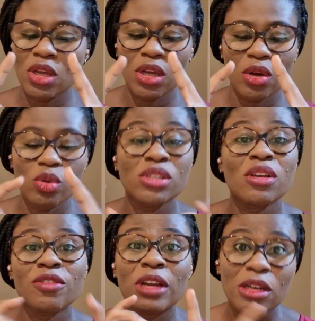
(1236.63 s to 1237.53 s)

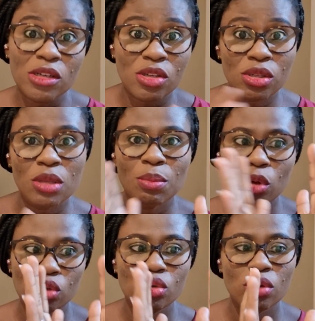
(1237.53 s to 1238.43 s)
esophagus, the
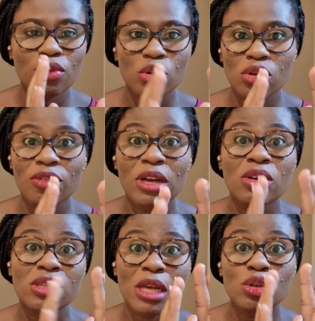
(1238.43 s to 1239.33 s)
muscles of the
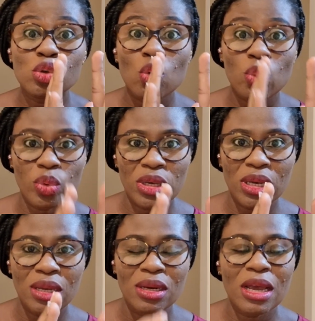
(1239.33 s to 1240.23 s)
esophagus are so
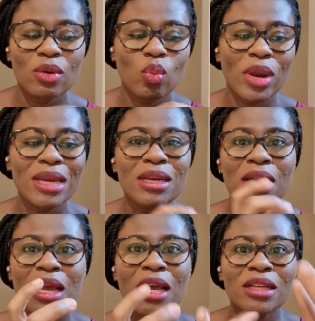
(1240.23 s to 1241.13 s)
weak that when
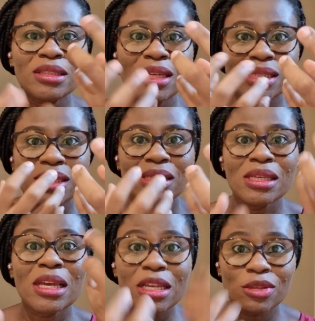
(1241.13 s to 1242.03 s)
they
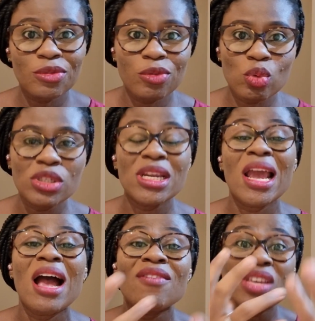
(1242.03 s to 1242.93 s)
eat food, they
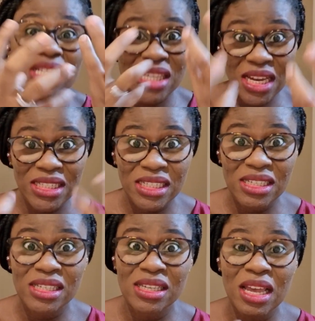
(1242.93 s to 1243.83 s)
have a
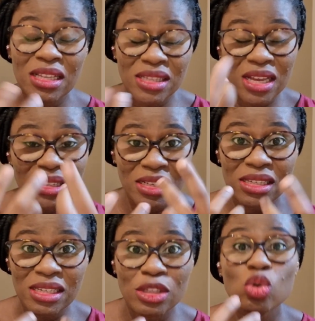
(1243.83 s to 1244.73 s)

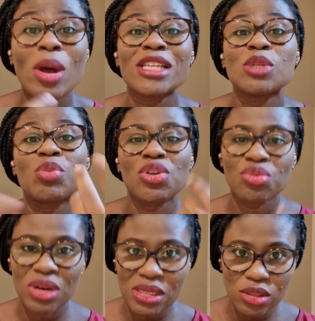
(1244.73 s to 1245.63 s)
tendency to
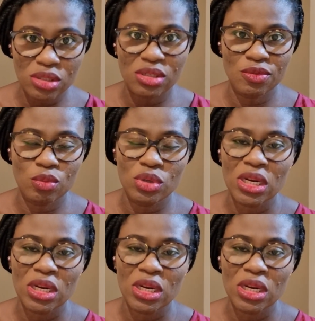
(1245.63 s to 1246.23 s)
aspirate this food.